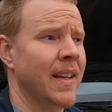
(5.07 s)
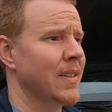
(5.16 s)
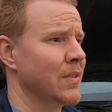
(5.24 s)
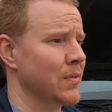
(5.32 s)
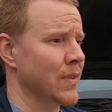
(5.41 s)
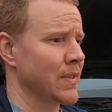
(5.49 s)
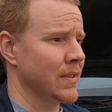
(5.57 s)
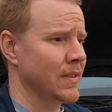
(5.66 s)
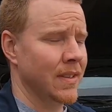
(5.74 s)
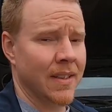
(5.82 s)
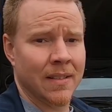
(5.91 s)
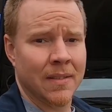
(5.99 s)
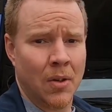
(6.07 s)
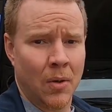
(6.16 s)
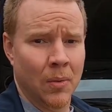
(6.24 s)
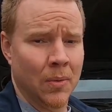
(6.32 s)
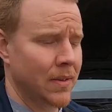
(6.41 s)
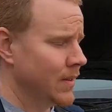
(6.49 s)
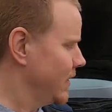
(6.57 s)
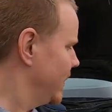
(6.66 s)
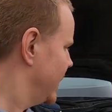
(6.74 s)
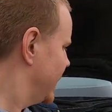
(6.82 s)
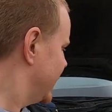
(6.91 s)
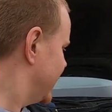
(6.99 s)
light drizzle and cold
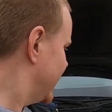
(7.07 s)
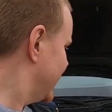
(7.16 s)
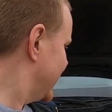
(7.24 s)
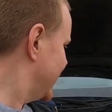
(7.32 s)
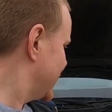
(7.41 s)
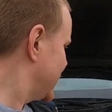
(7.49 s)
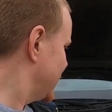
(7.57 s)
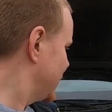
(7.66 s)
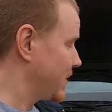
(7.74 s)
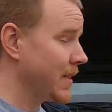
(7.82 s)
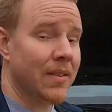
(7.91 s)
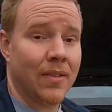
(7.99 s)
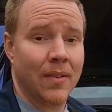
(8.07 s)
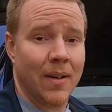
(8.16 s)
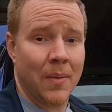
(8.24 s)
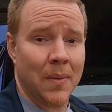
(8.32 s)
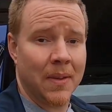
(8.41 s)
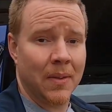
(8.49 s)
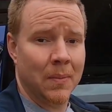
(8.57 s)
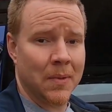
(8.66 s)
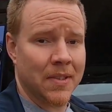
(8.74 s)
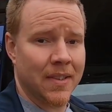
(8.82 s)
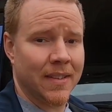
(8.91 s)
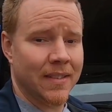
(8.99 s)
uh, to tinker around with the old
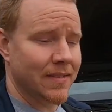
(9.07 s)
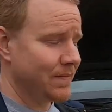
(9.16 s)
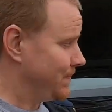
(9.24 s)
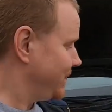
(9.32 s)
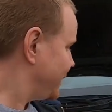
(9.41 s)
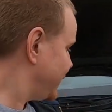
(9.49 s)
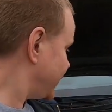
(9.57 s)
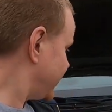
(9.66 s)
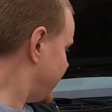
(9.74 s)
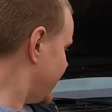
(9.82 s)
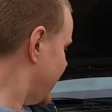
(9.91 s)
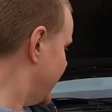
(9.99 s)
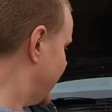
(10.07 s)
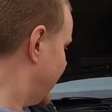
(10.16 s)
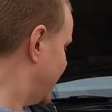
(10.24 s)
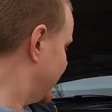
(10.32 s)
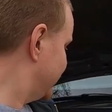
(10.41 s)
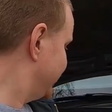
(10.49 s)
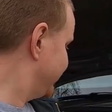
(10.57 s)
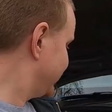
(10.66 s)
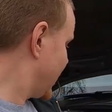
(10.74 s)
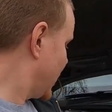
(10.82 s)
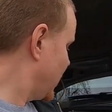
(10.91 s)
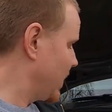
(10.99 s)
Mercedes. Uh,
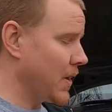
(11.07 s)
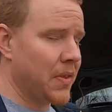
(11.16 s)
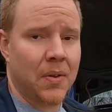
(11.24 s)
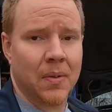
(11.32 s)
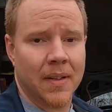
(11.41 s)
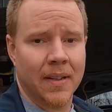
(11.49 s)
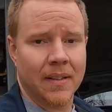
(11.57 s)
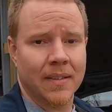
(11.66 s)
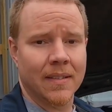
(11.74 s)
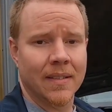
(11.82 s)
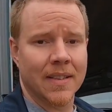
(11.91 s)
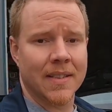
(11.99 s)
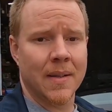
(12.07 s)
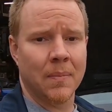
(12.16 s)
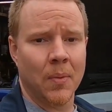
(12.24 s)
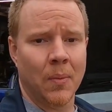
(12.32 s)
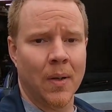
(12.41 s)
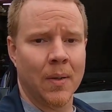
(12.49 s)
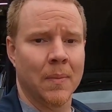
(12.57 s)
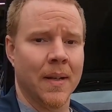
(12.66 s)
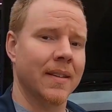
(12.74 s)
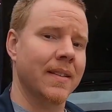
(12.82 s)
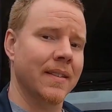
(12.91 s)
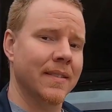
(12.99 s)
we're going to throw together a simple water
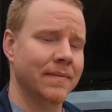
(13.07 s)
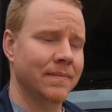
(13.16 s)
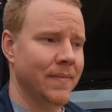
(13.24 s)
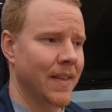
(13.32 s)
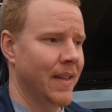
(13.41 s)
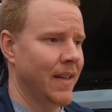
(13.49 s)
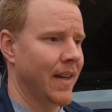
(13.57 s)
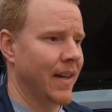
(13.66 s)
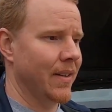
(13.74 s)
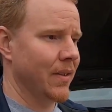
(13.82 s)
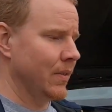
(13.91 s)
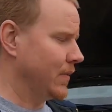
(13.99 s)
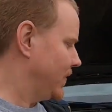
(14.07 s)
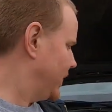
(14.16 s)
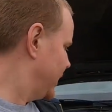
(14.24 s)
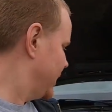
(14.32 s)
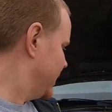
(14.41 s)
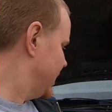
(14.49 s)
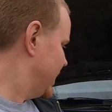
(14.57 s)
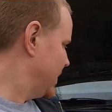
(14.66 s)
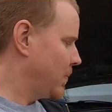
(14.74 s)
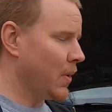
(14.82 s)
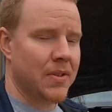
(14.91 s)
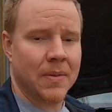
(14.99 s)
meth kit out of
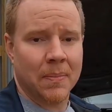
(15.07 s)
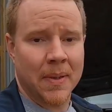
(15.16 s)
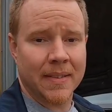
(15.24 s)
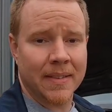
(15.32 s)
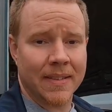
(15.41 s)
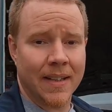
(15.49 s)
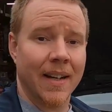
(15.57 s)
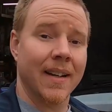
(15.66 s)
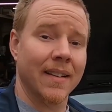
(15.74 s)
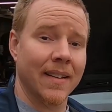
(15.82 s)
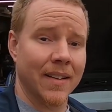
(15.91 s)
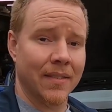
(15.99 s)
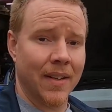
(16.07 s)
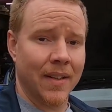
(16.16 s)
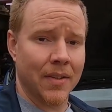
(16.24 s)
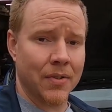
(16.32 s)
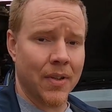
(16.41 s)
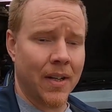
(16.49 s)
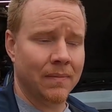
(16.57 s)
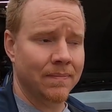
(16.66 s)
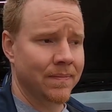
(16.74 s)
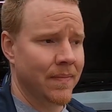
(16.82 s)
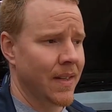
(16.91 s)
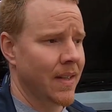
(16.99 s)
parts and pieces that I had laying around in the shop.
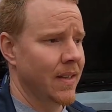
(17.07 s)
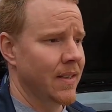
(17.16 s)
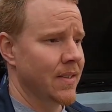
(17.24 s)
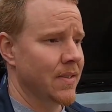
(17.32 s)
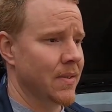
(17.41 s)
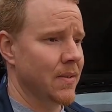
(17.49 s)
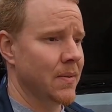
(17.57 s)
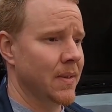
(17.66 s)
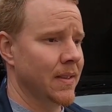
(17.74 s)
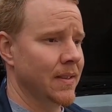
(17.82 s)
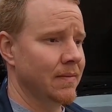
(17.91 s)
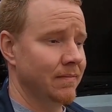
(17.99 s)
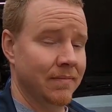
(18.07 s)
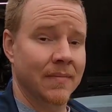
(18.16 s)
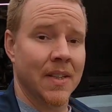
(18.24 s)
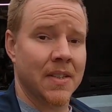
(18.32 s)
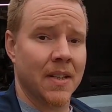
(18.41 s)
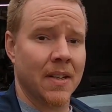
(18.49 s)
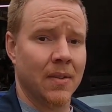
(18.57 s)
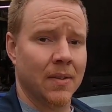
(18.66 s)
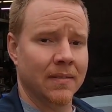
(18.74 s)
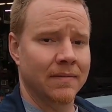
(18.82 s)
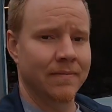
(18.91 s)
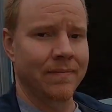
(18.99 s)
So uh, let's get going.